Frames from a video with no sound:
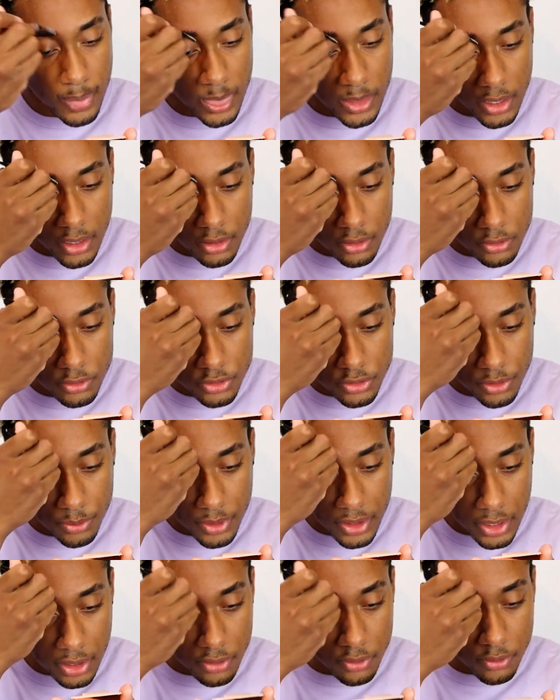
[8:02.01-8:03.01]
And usually
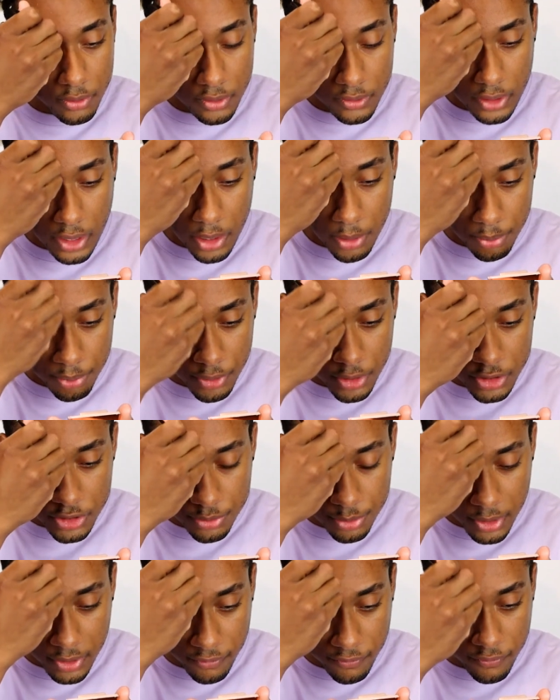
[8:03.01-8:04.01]
what I do is I
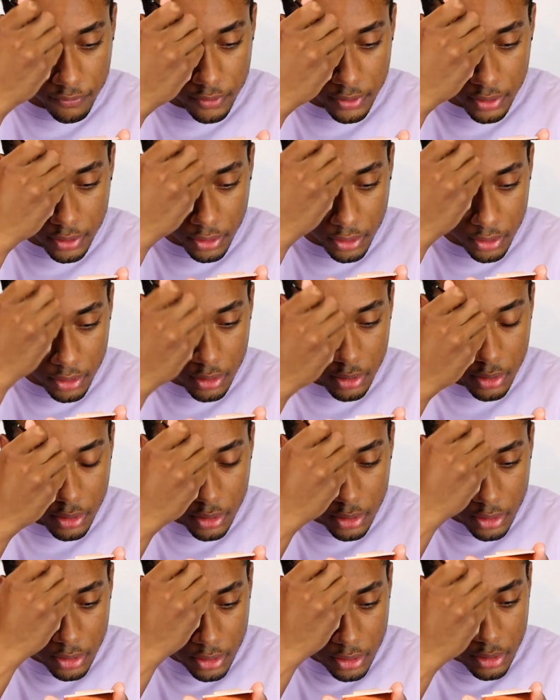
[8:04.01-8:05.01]
brush my front
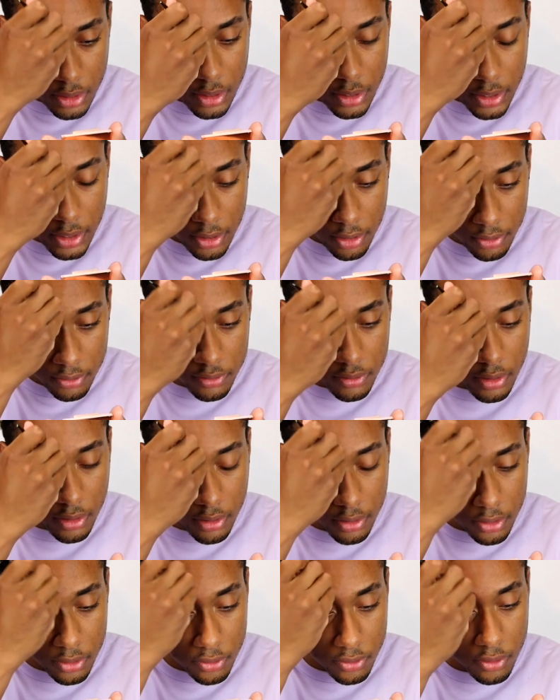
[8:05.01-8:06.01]
hairs
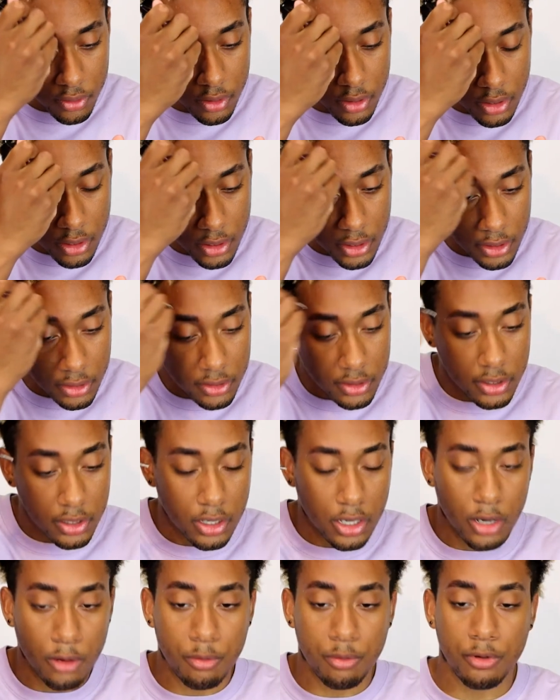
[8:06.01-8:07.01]
like in
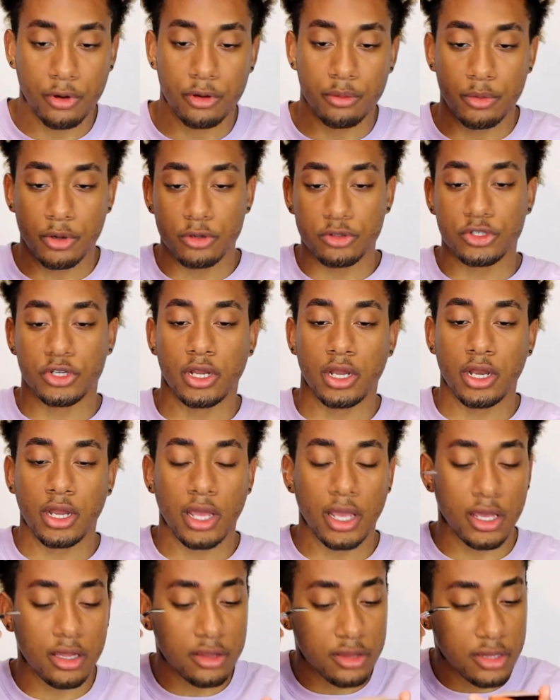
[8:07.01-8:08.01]
the upward motion,
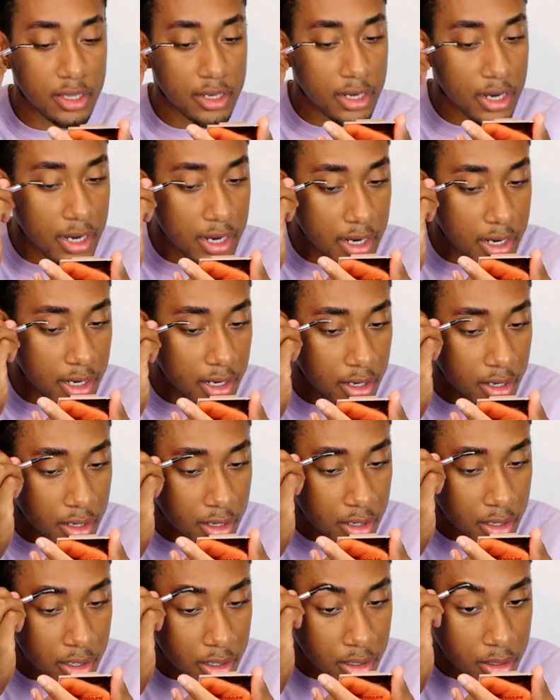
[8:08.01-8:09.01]
and then I
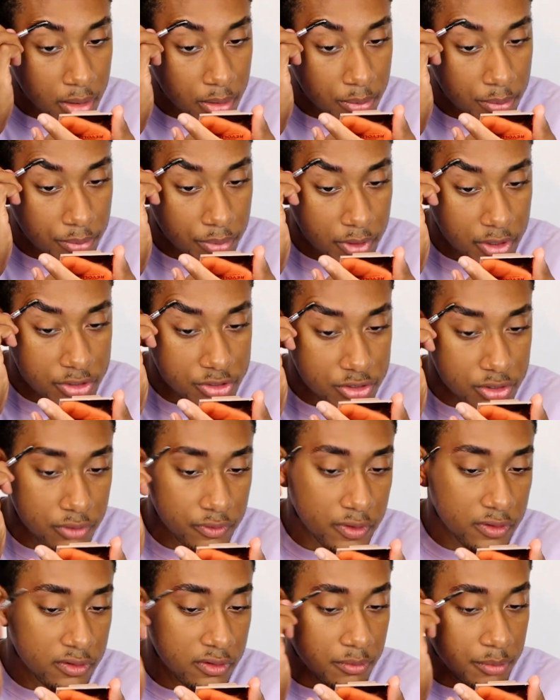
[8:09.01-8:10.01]
brush the
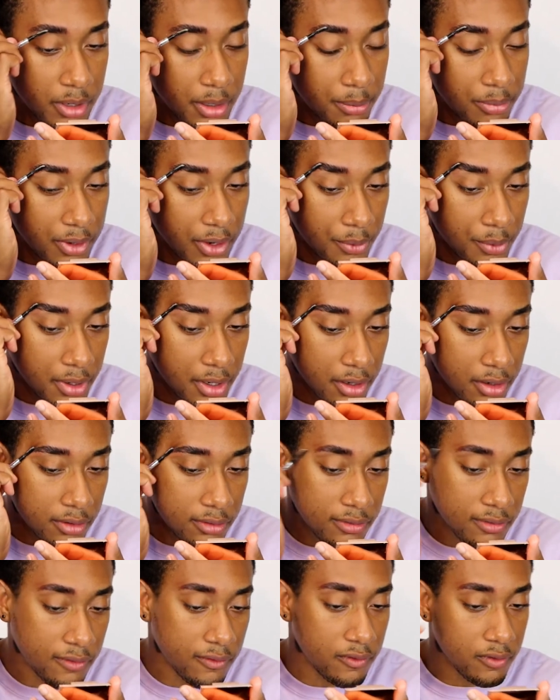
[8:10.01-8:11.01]
rest of my brow
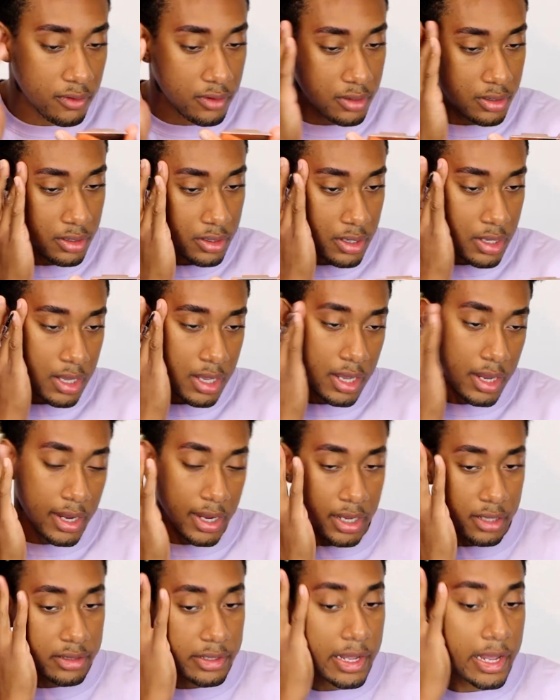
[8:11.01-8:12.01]
hairs
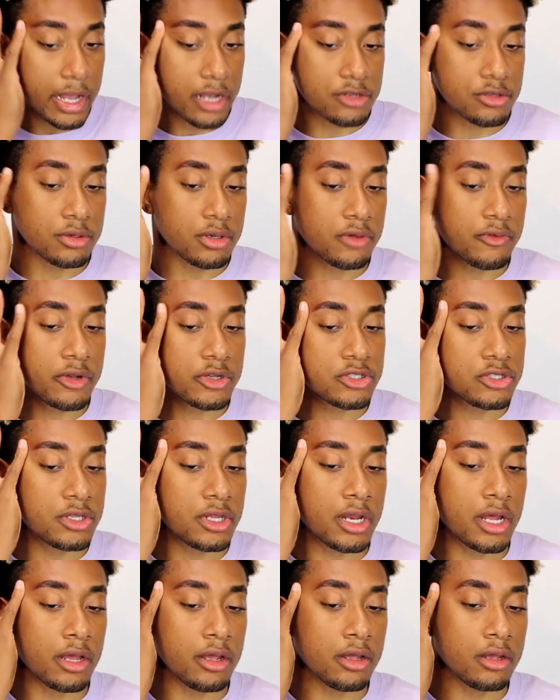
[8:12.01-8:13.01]
in the actual direction
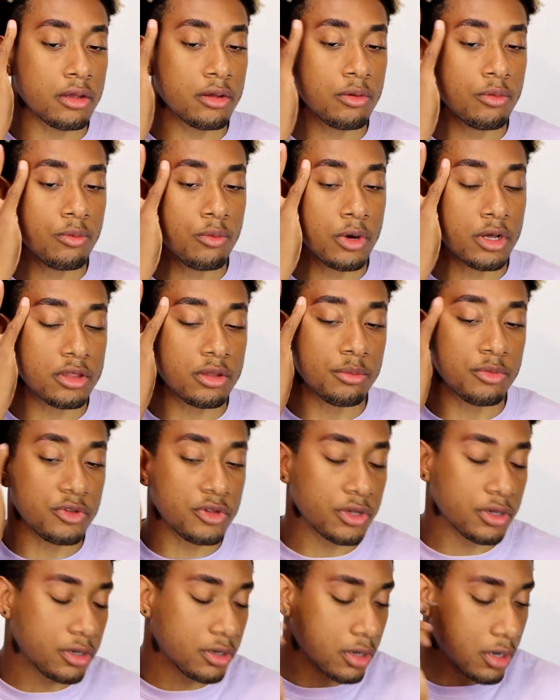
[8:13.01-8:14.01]
that I want them
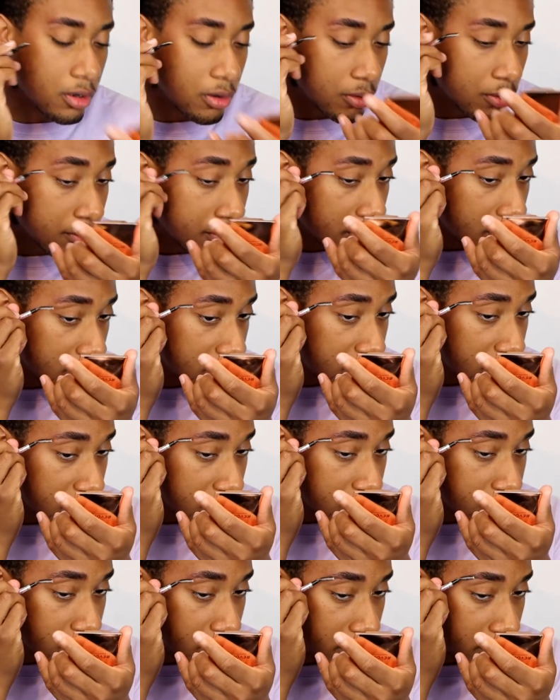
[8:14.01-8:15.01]
to go instead
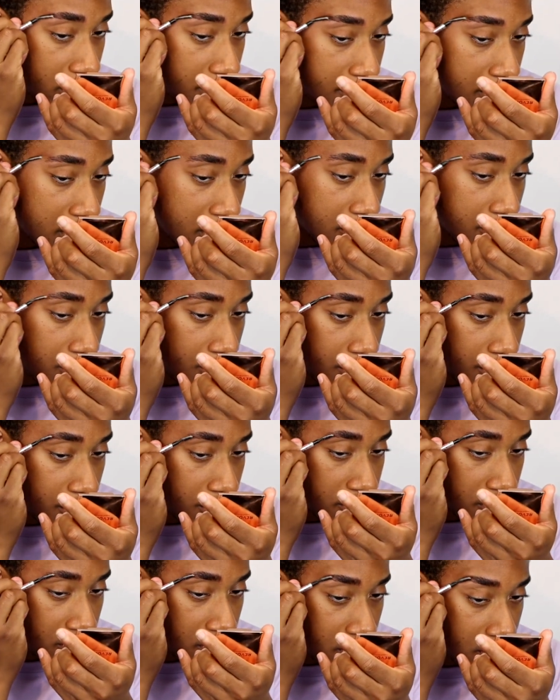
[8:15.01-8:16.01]
of dragging them
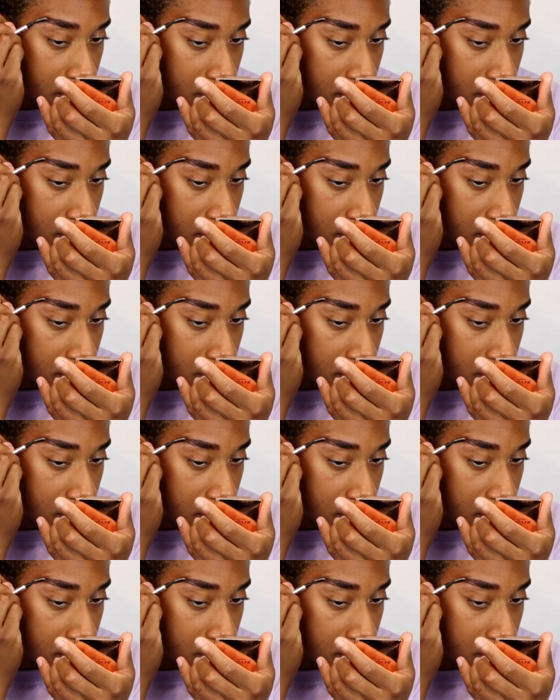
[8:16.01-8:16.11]
upwards,